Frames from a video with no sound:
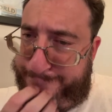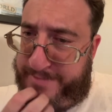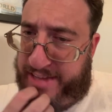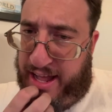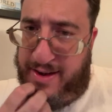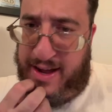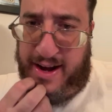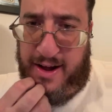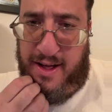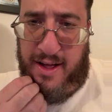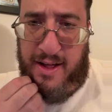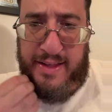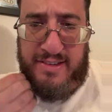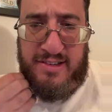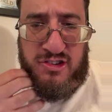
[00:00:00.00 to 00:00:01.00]
I got
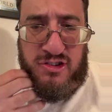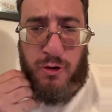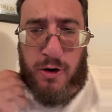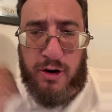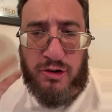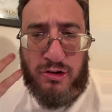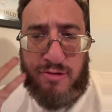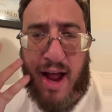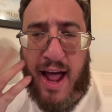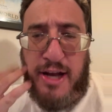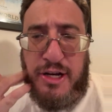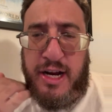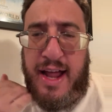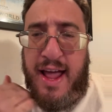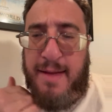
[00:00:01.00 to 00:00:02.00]
all these historical
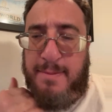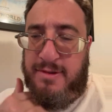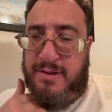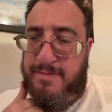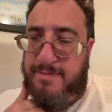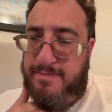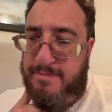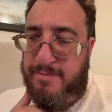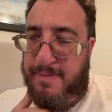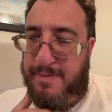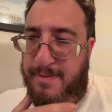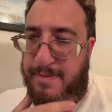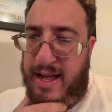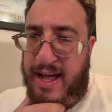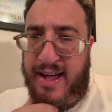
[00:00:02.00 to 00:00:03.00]
strategy games.
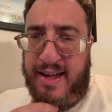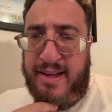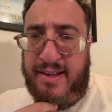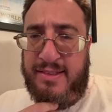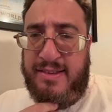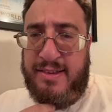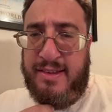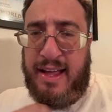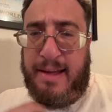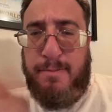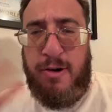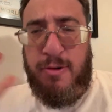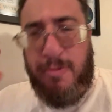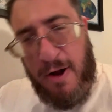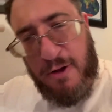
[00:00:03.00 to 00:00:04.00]
And like
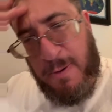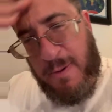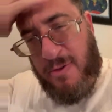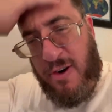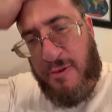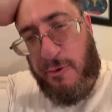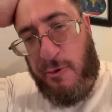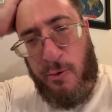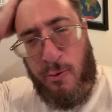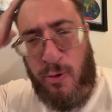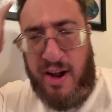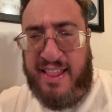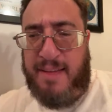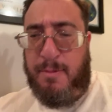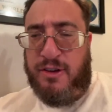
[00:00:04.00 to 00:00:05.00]
most people, what
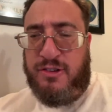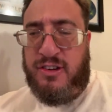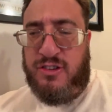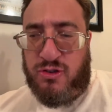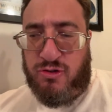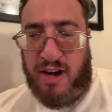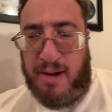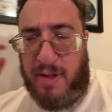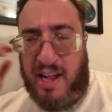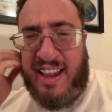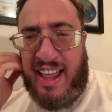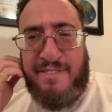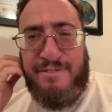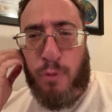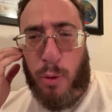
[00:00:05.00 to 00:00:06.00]
do they mostly stream? What,
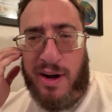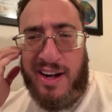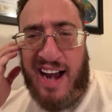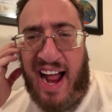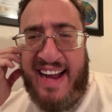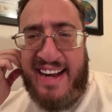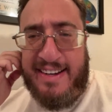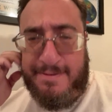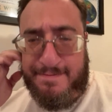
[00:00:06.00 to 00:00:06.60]
like Fortnite?